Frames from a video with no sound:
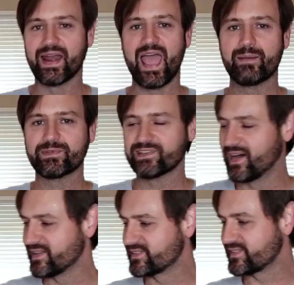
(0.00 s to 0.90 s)
On
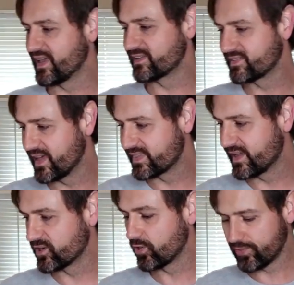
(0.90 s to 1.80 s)
Amazon, it says that
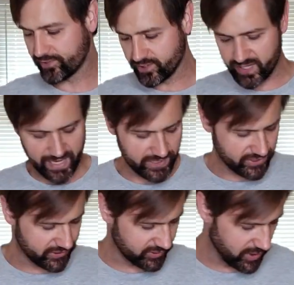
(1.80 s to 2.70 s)
they're 30
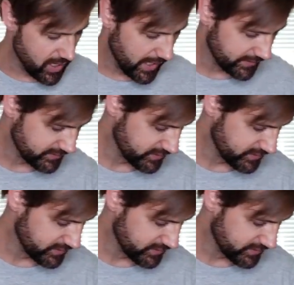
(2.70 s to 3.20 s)
inches long.